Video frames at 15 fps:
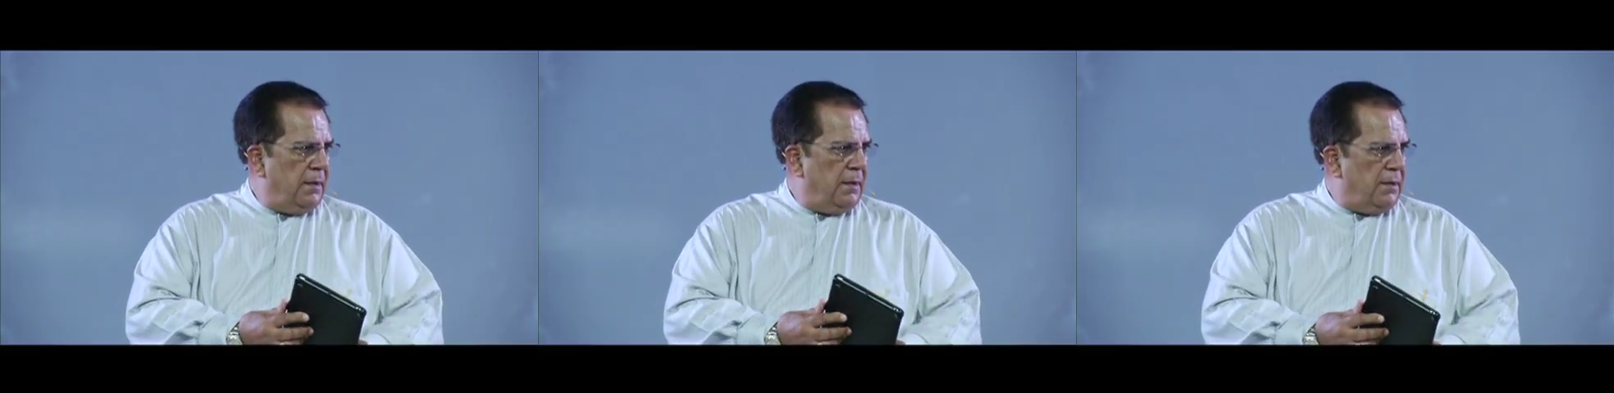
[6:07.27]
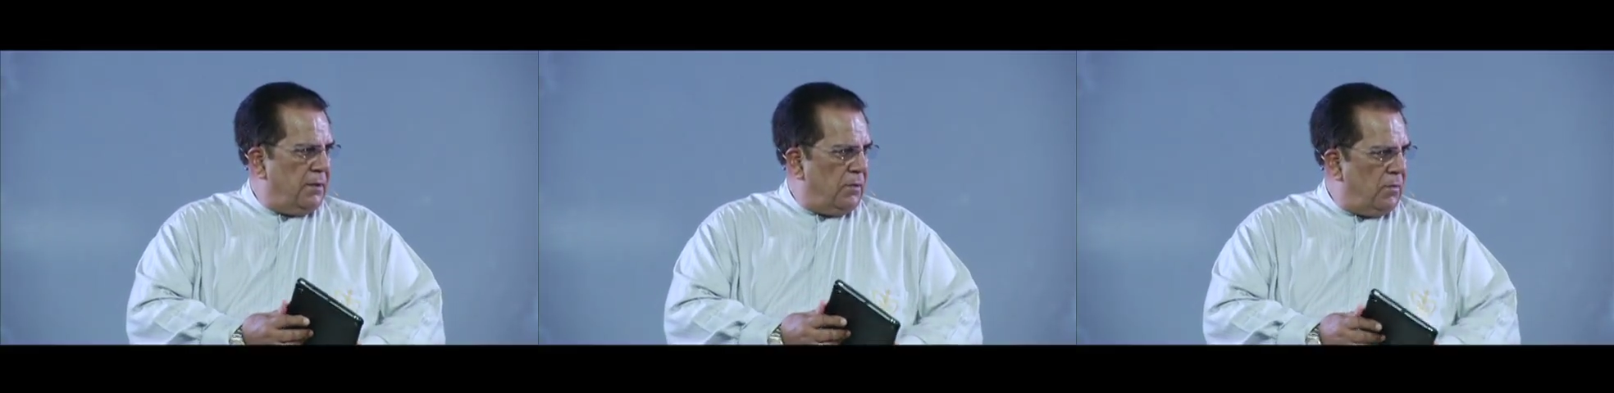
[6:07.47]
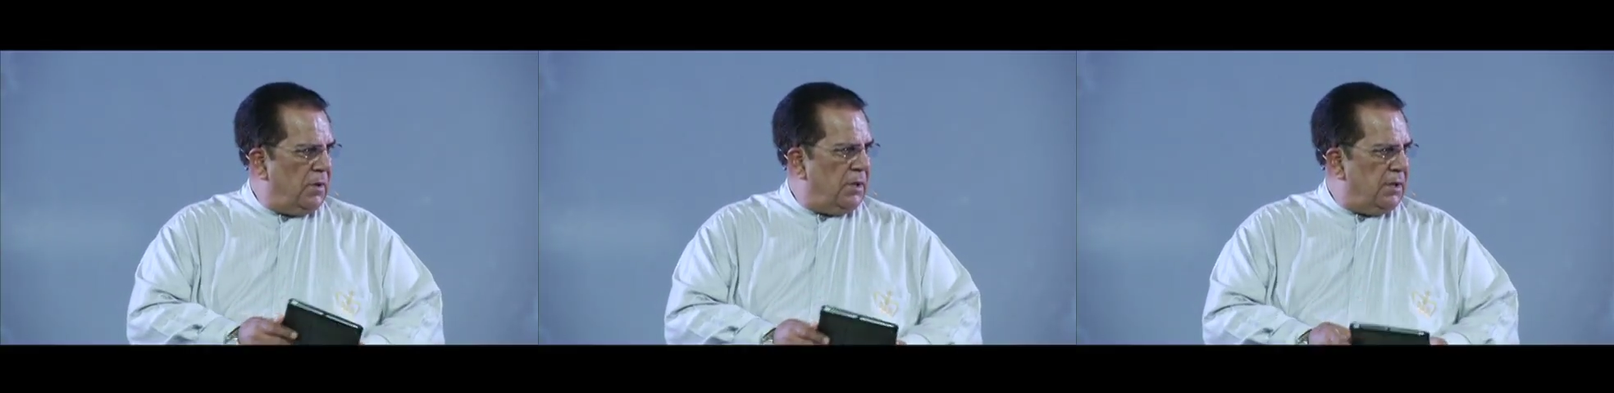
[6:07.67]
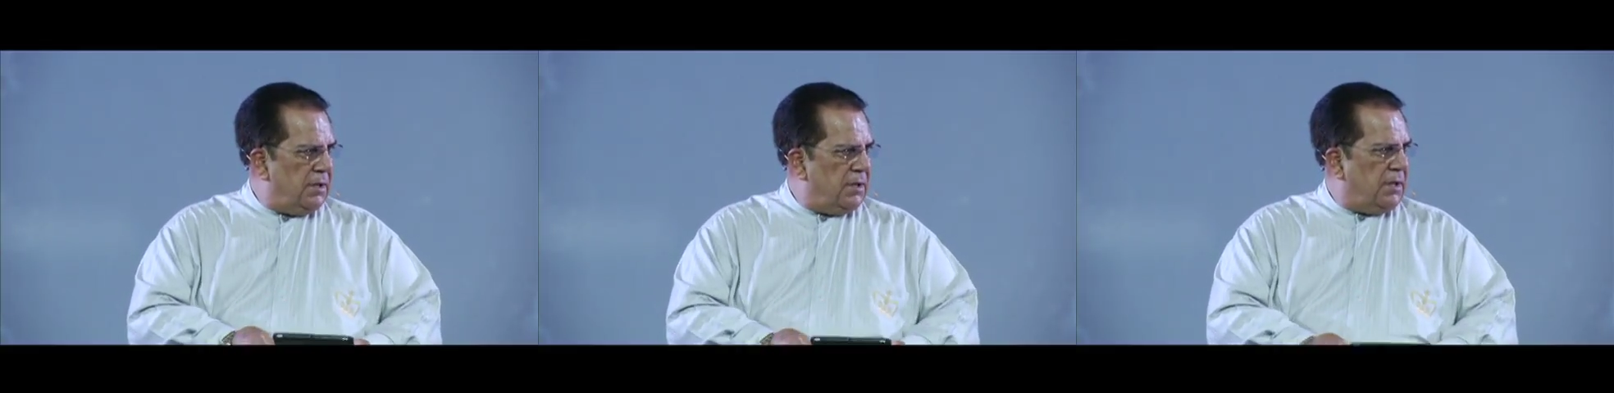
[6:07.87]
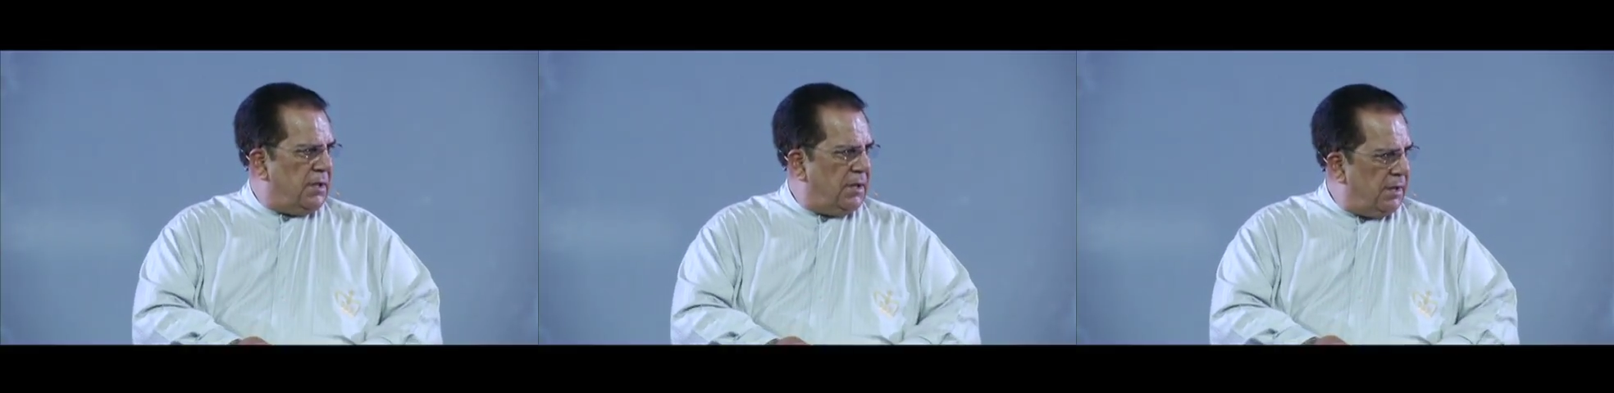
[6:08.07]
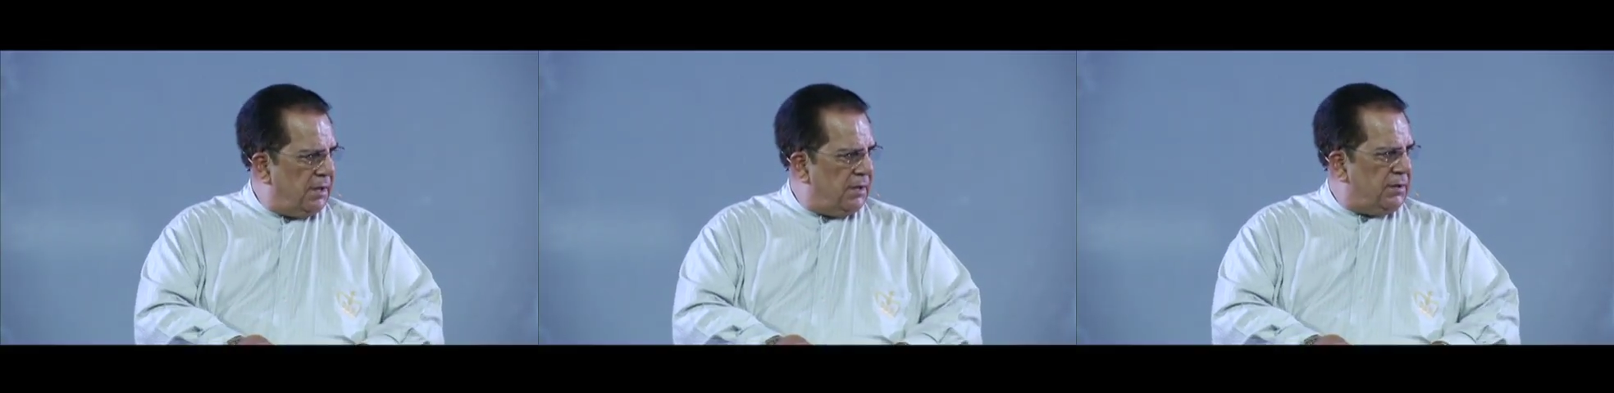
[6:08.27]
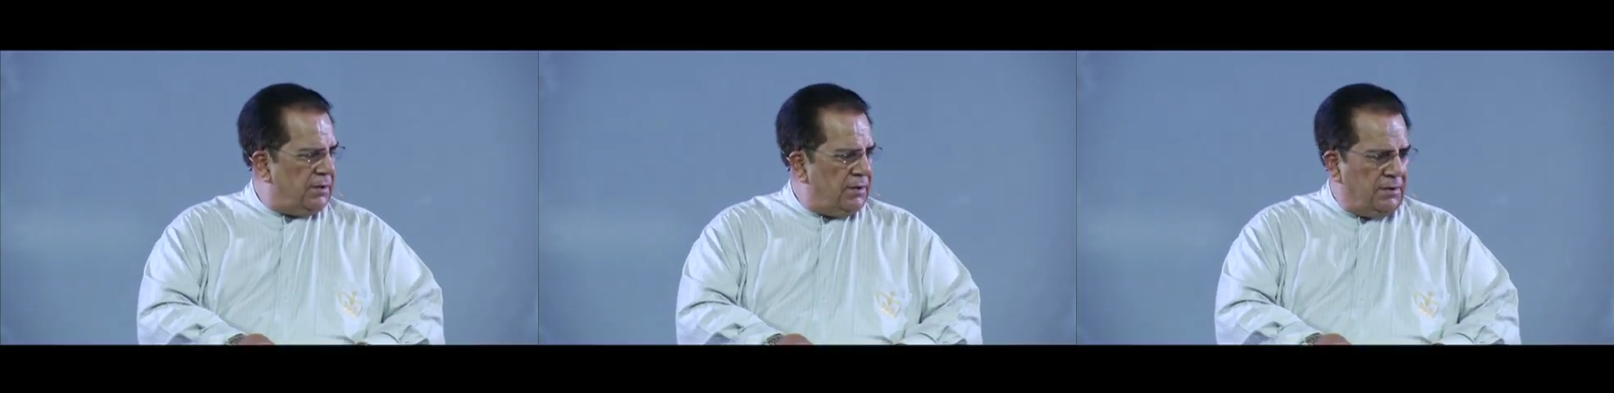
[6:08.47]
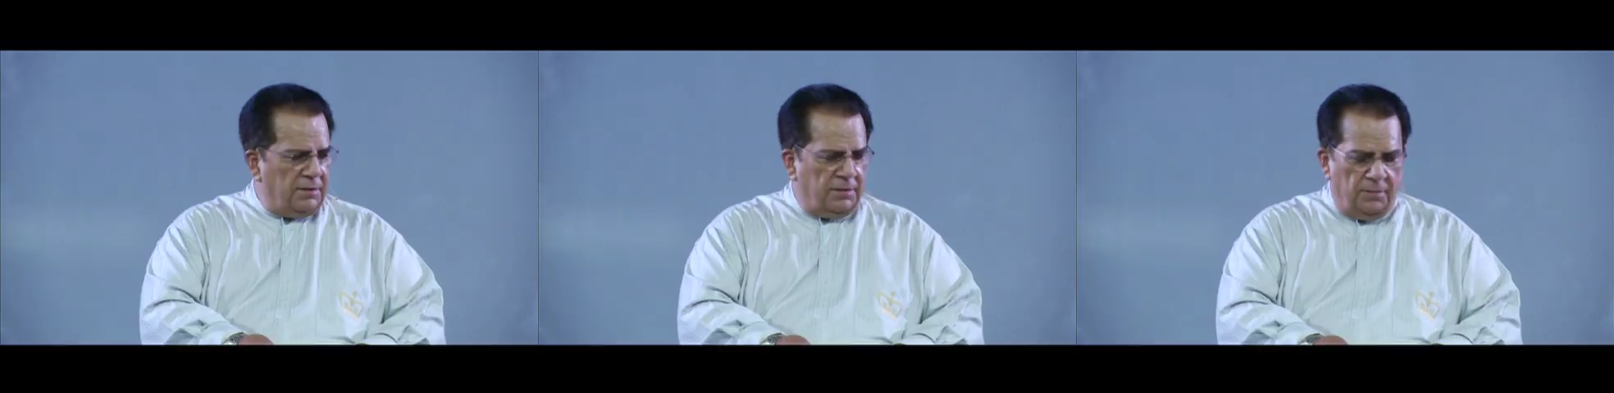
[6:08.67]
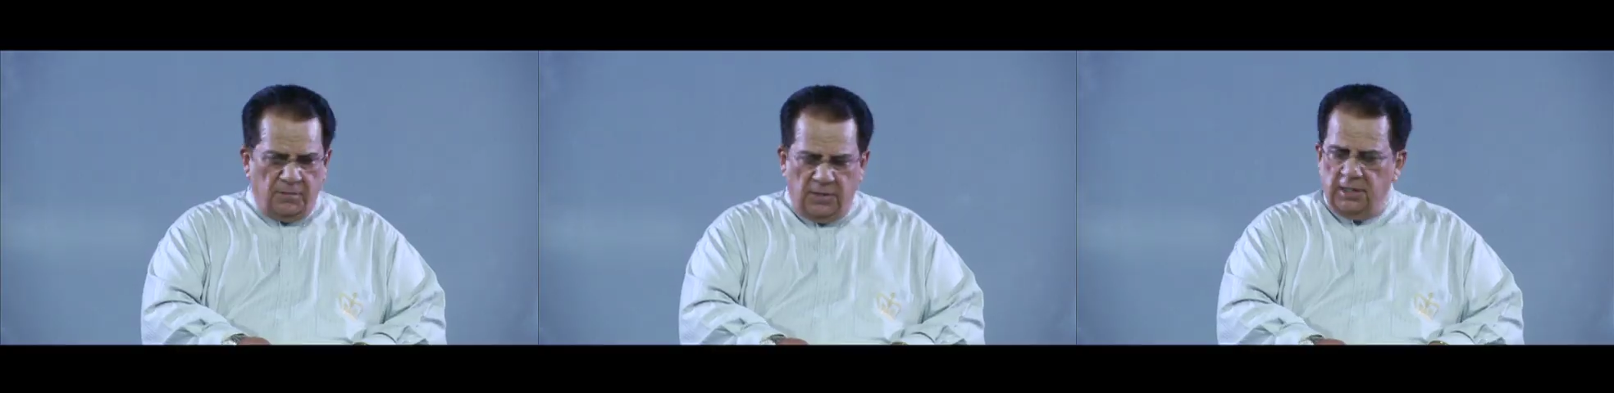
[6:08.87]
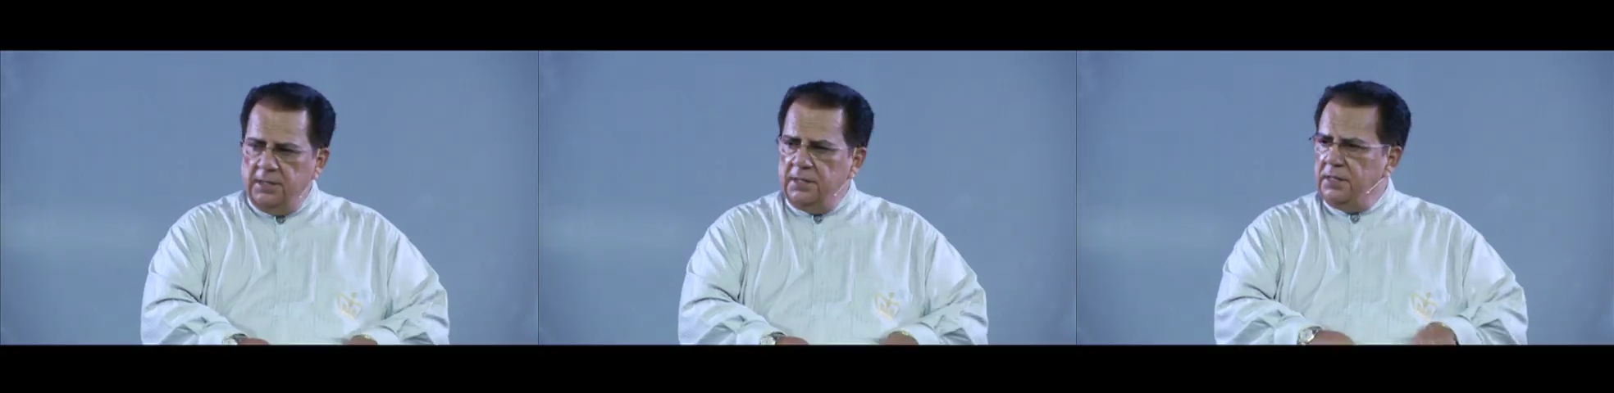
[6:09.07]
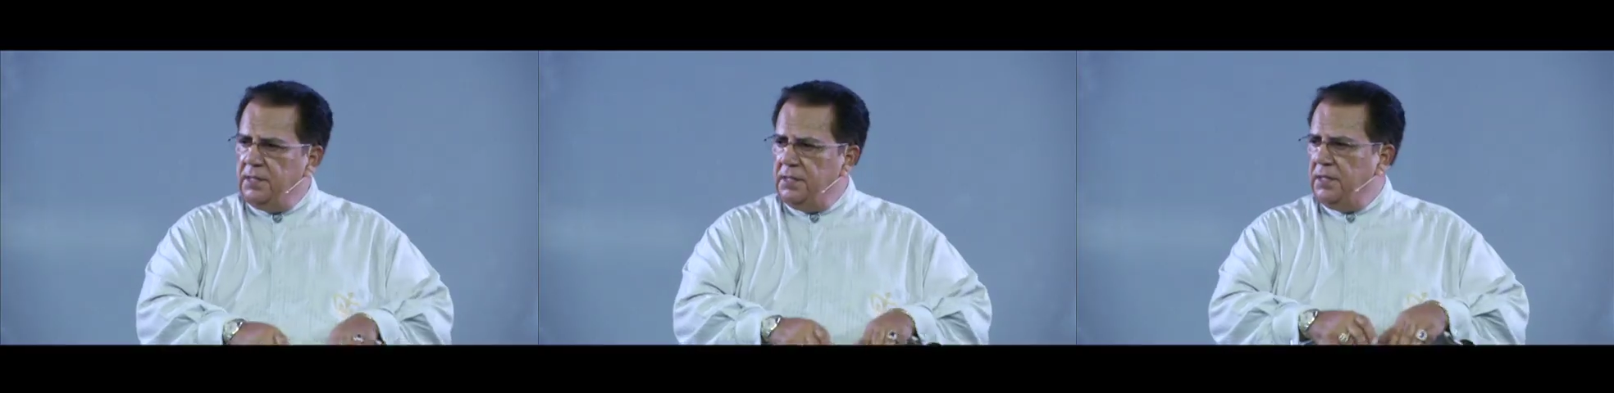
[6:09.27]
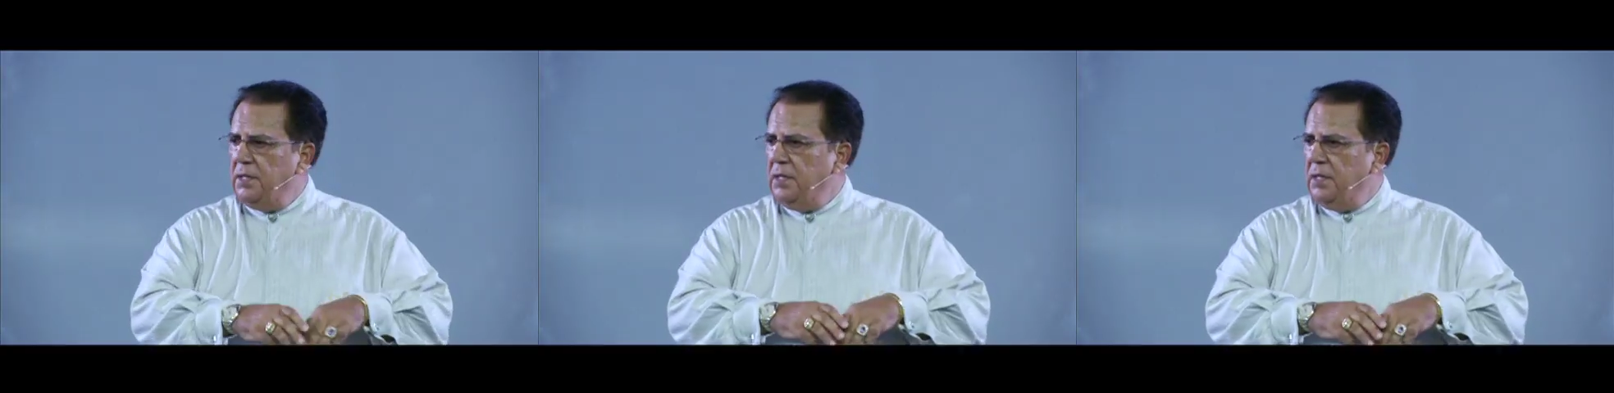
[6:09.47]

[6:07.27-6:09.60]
The word cursed means